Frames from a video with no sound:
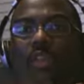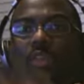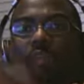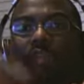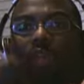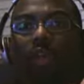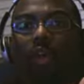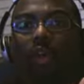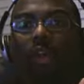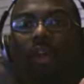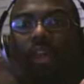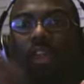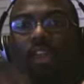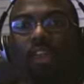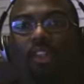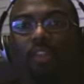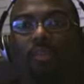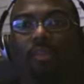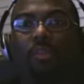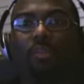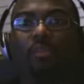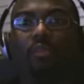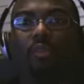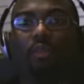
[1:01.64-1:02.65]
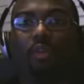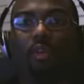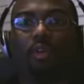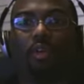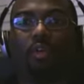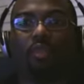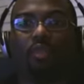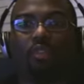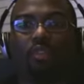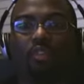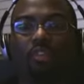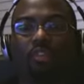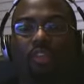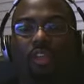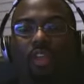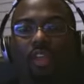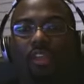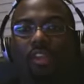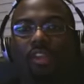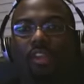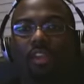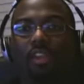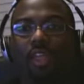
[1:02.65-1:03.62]
leave our hands before it goes
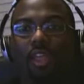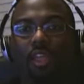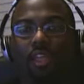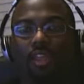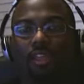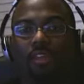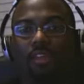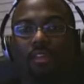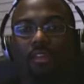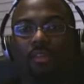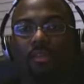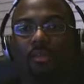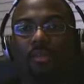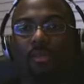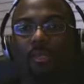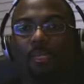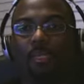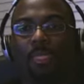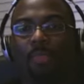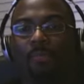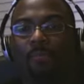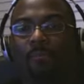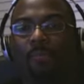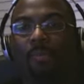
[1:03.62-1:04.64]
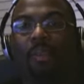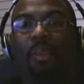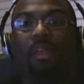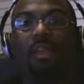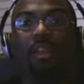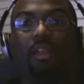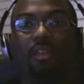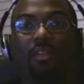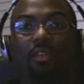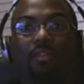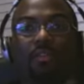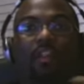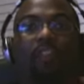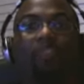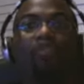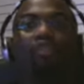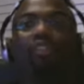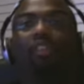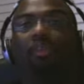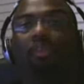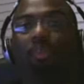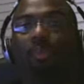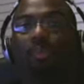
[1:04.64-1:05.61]
inside the net. And
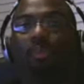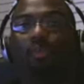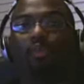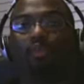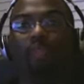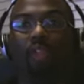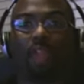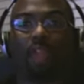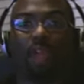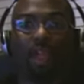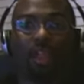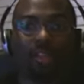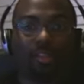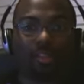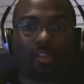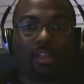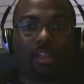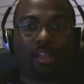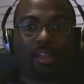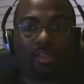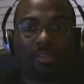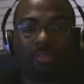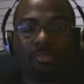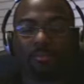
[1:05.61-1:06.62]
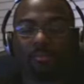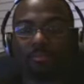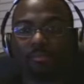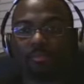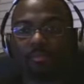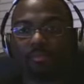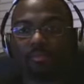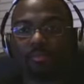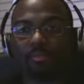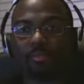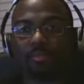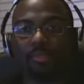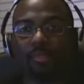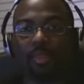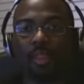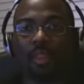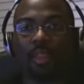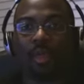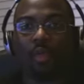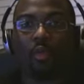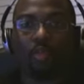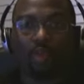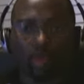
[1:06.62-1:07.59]
eventually people realized that
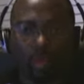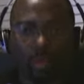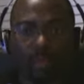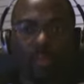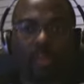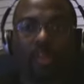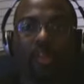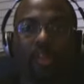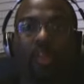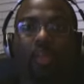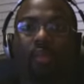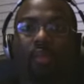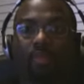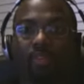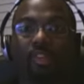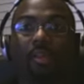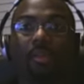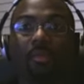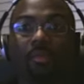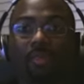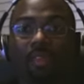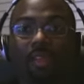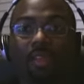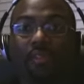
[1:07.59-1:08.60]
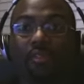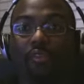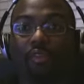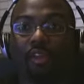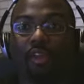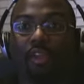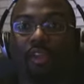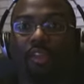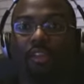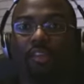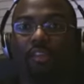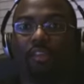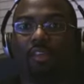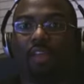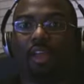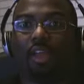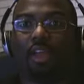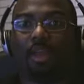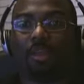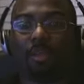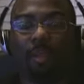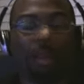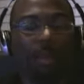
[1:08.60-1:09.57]
we were dealing with something different at the
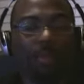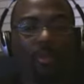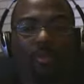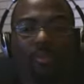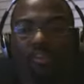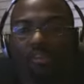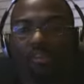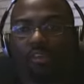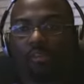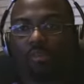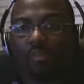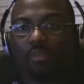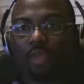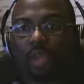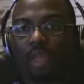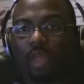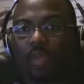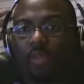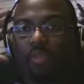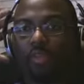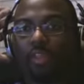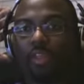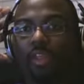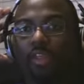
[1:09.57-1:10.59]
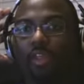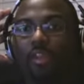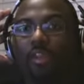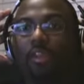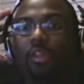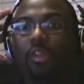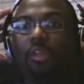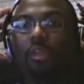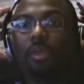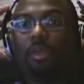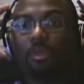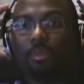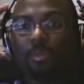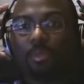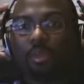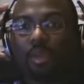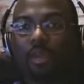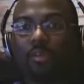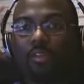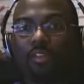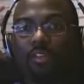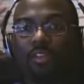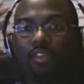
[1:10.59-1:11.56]
time. I wasn't around then, but
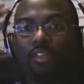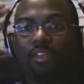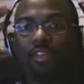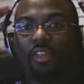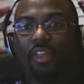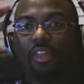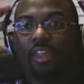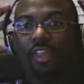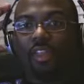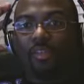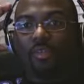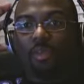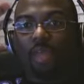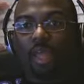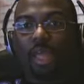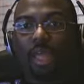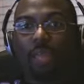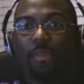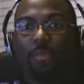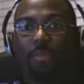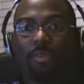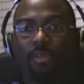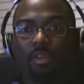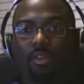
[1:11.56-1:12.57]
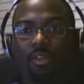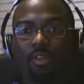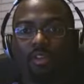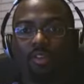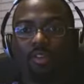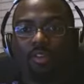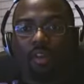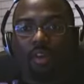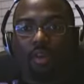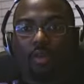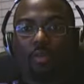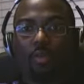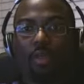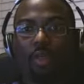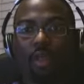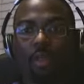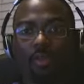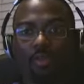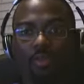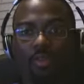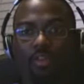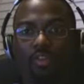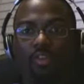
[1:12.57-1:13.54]
obviously that's what happened. It stuck
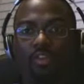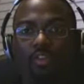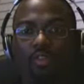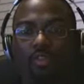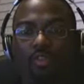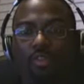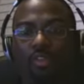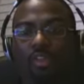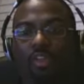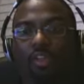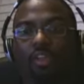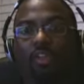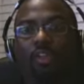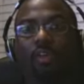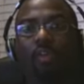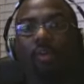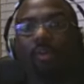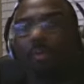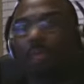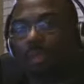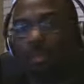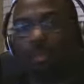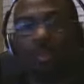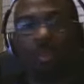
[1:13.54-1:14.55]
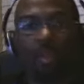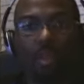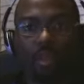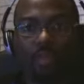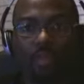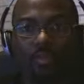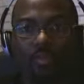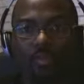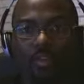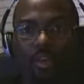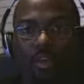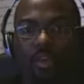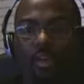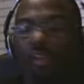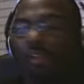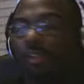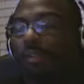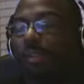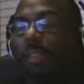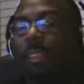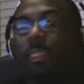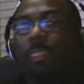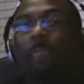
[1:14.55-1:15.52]
around. It's still here. People love
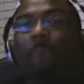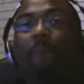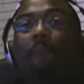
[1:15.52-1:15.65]
dunking.